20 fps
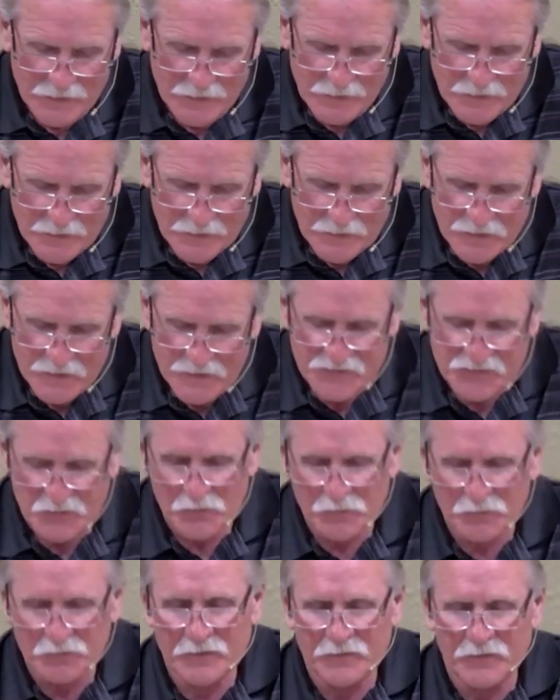He's
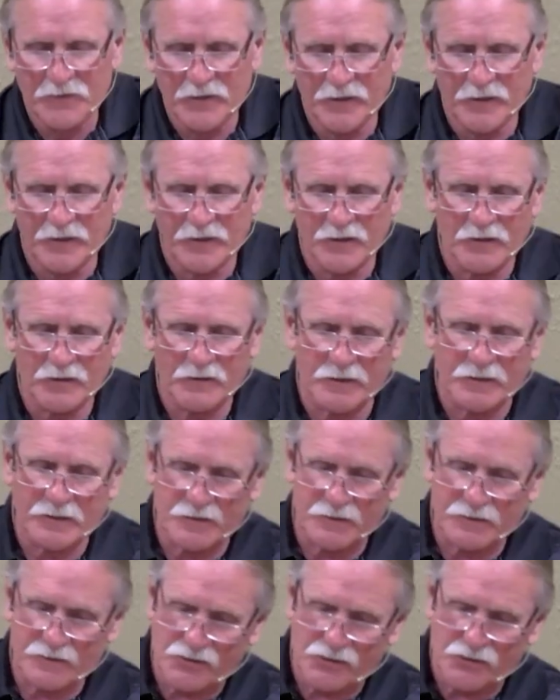only there and
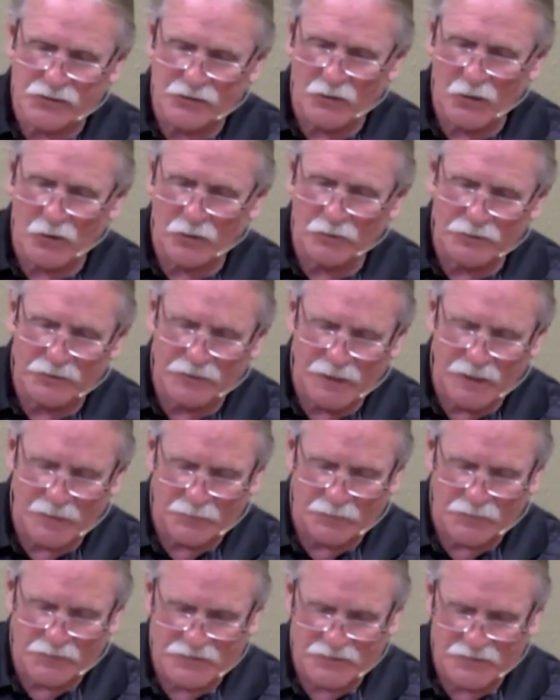installed in that
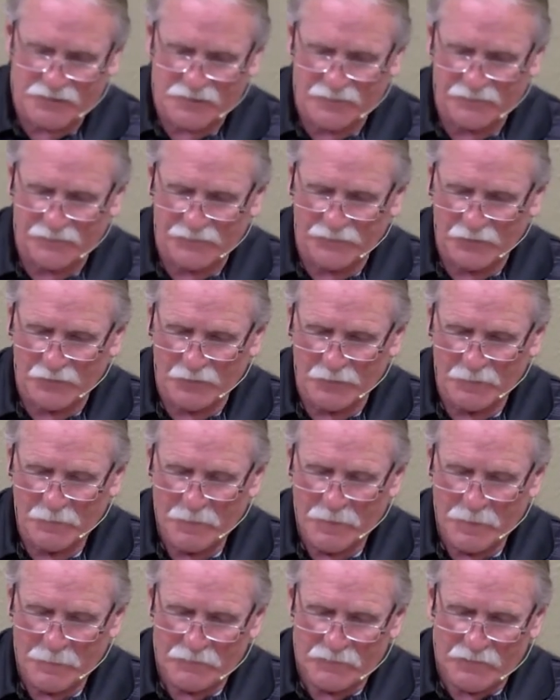position for,
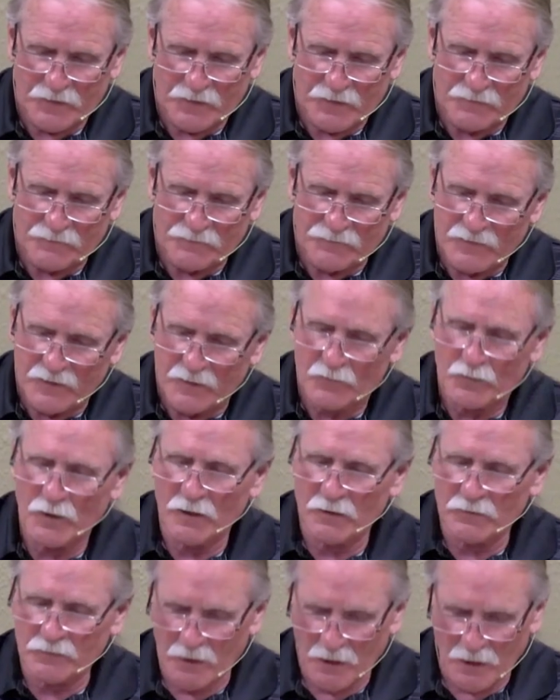well,
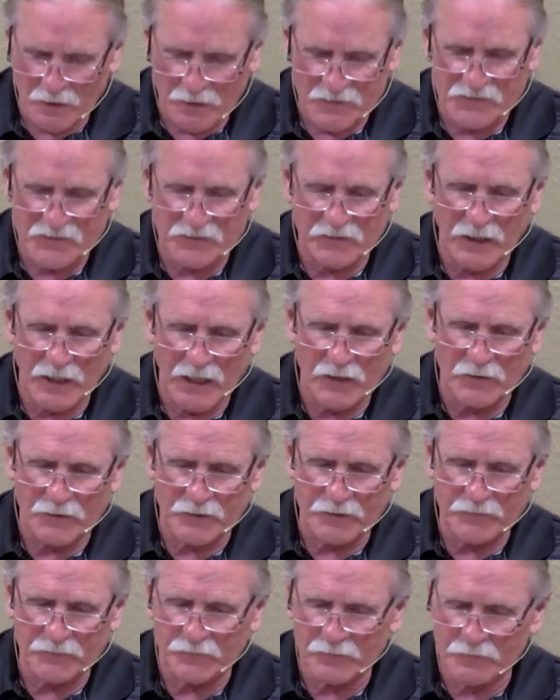God has allowed
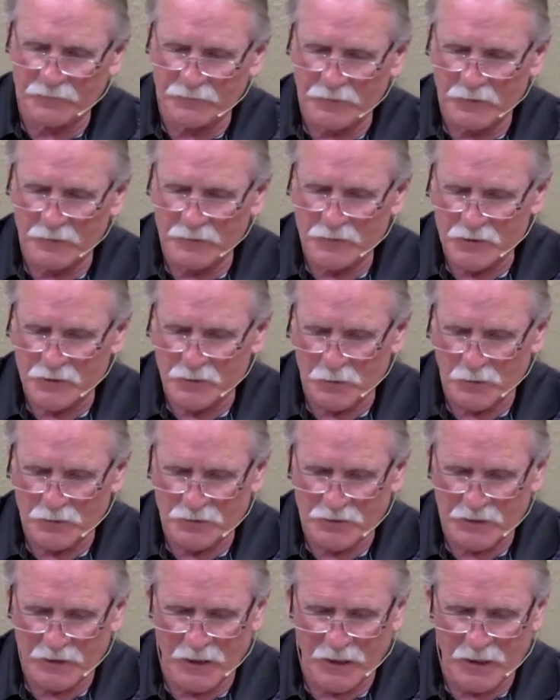it for a very short
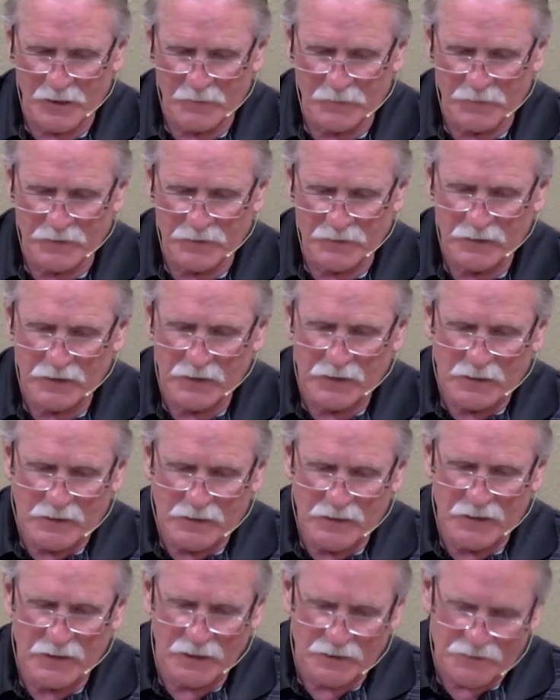time, and
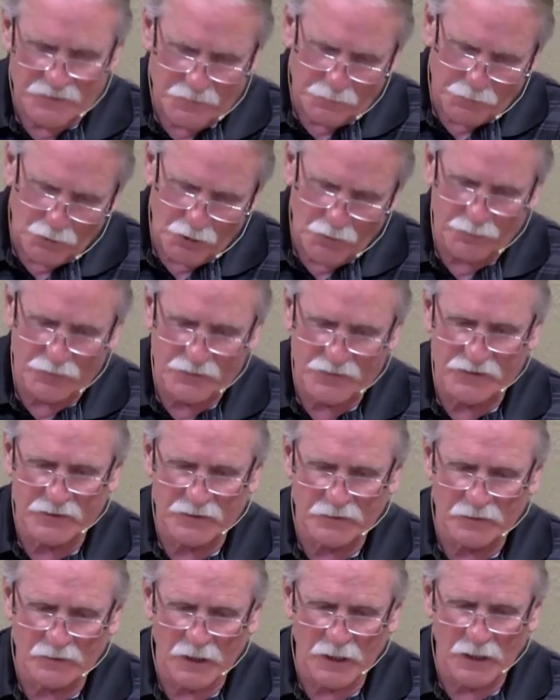he has a purpose in
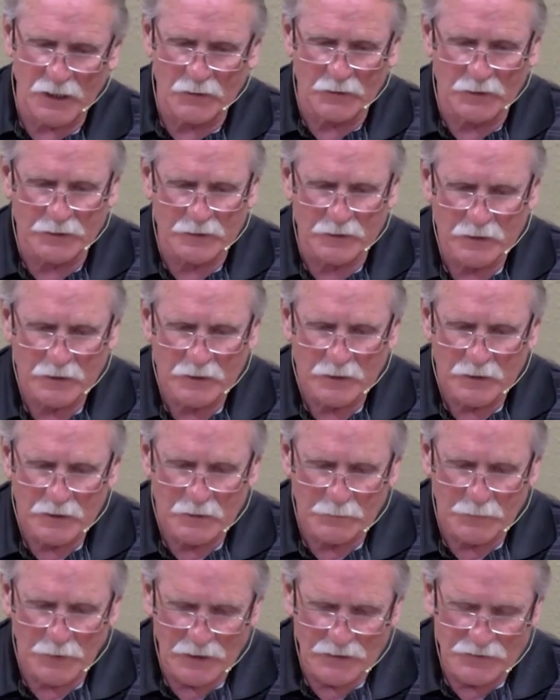allowing
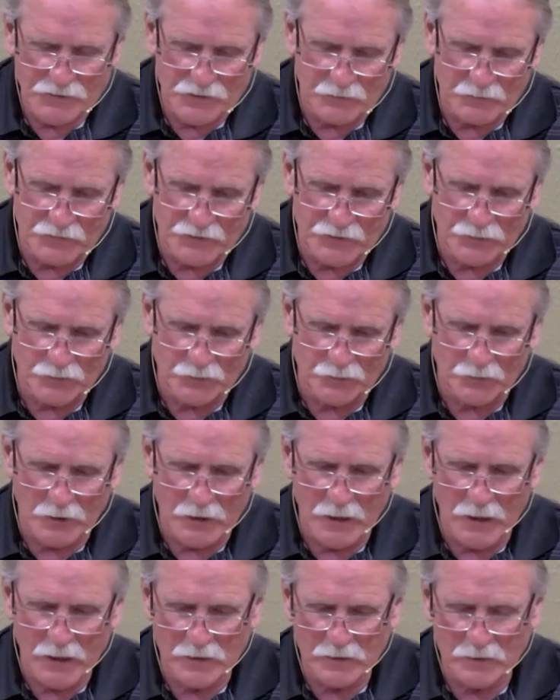Abijam to
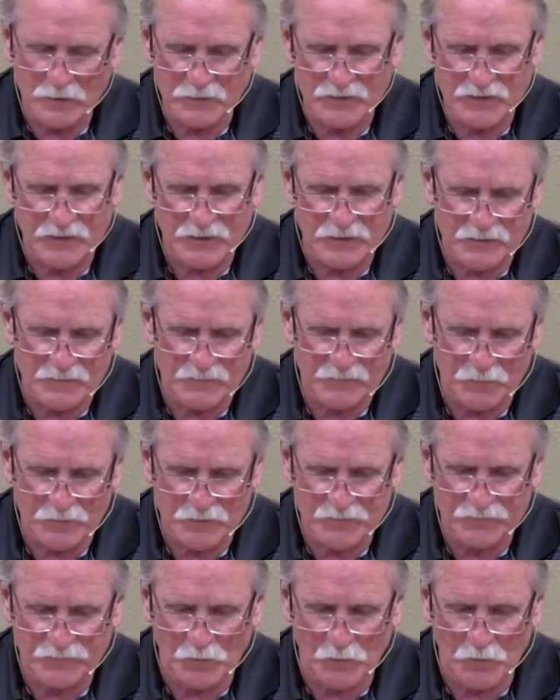reign. It says in verse
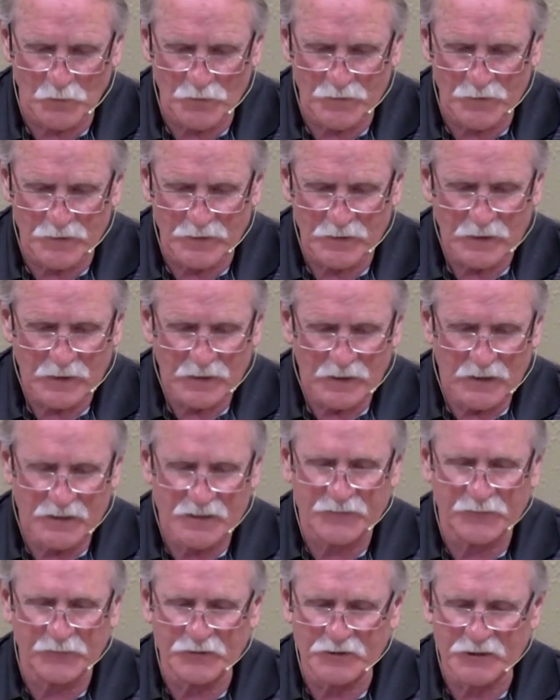4 that it's
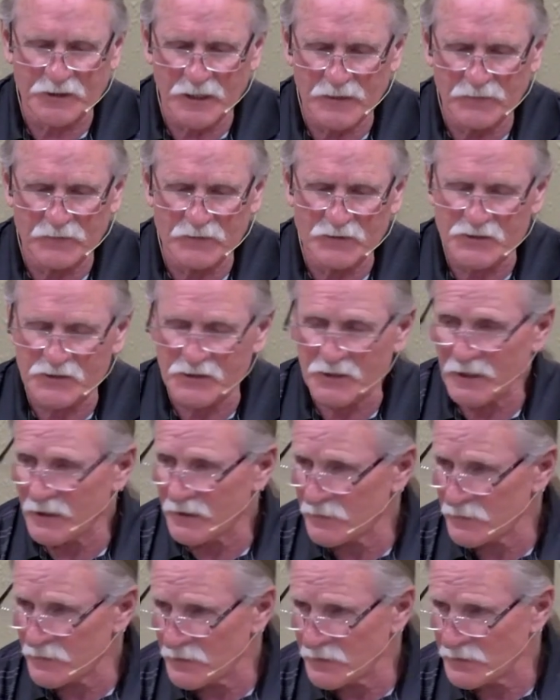for David's sake
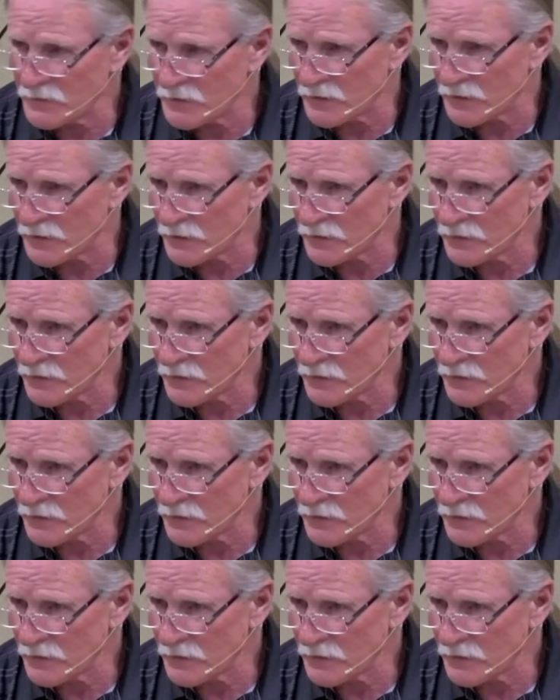that he did it.